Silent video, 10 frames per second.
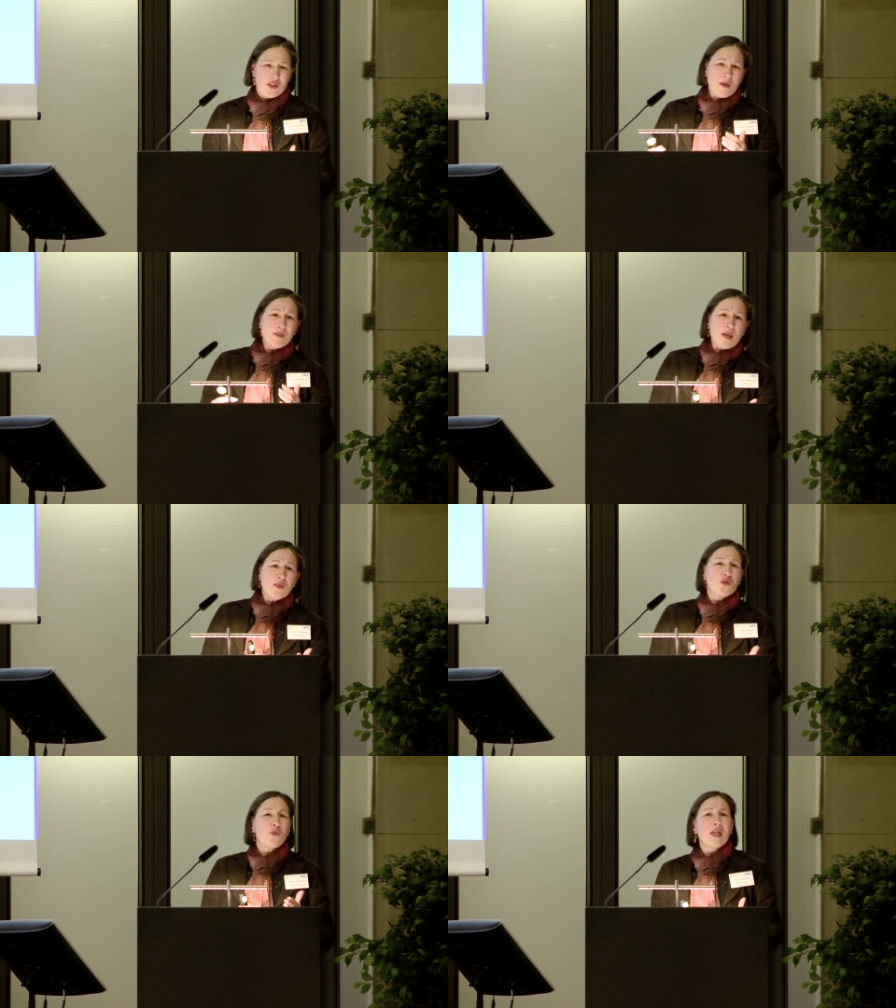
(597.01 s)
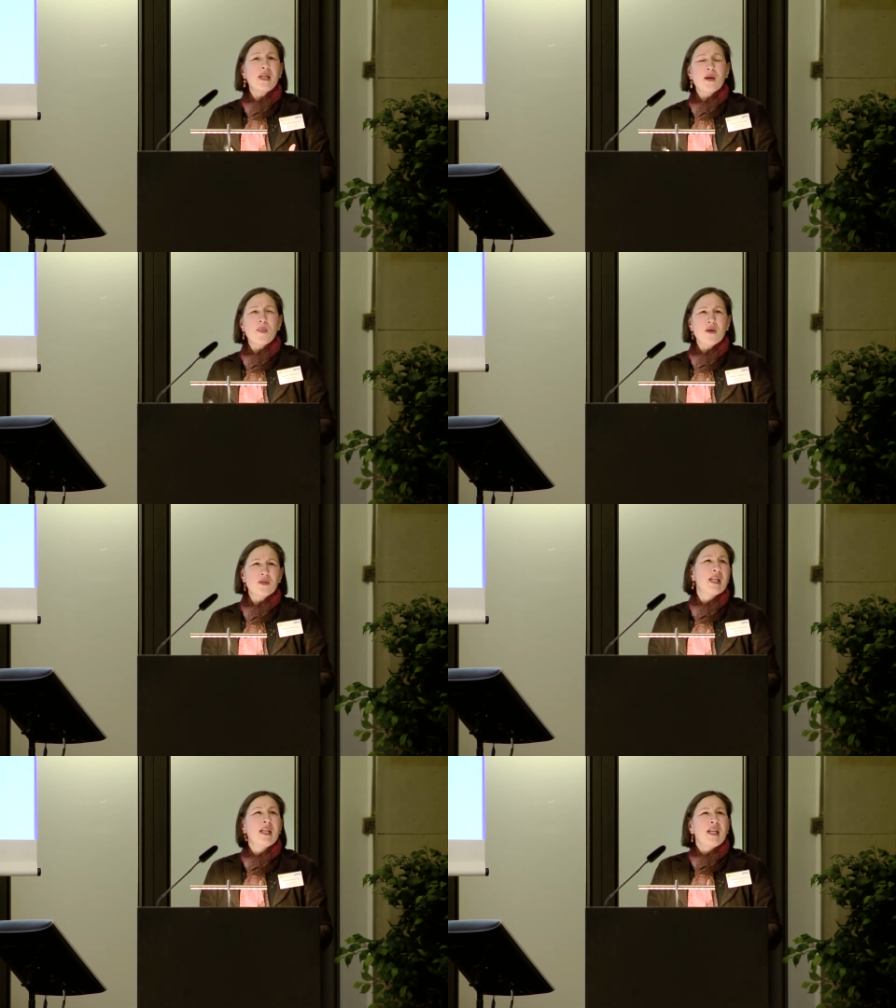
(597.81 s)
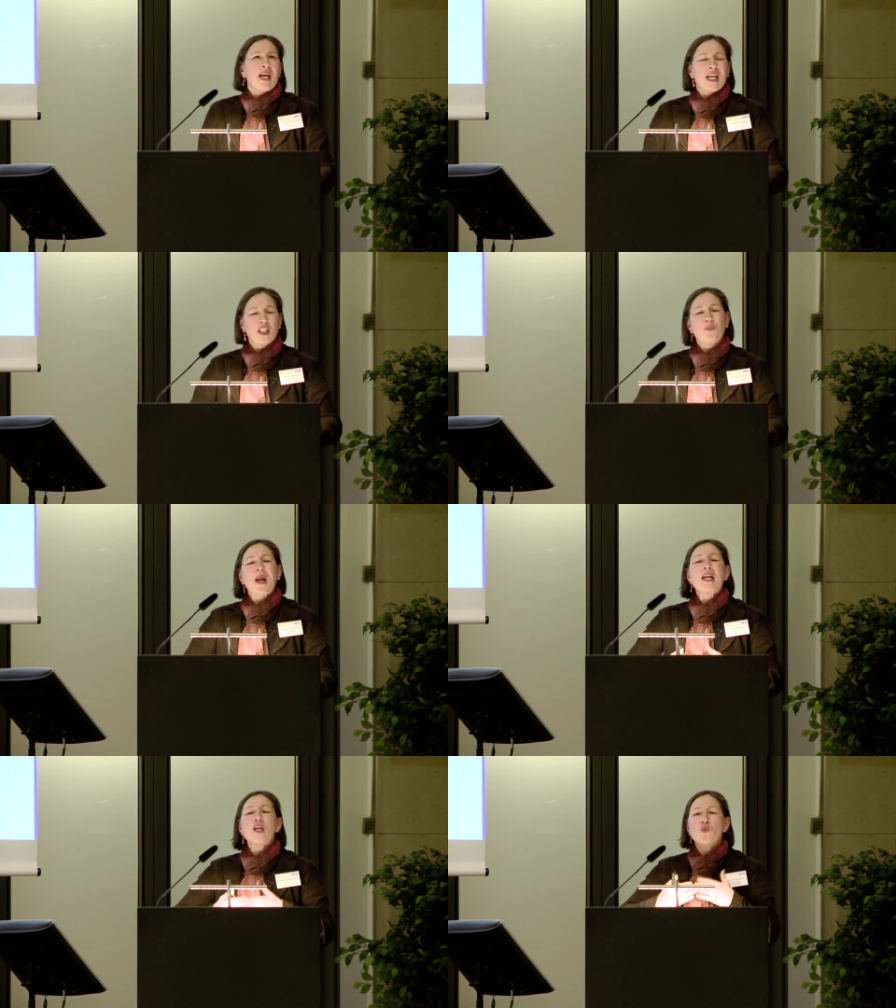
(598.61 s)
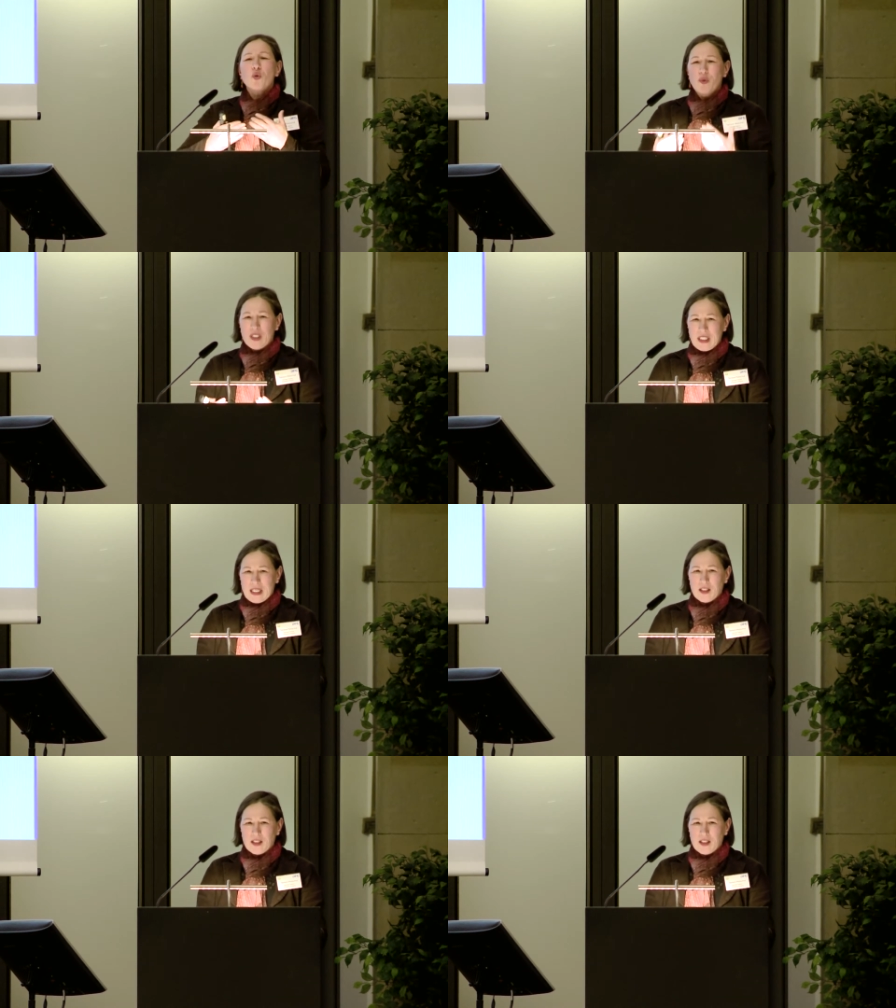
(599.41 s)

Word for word: Sometimes it's really about explaining what we see.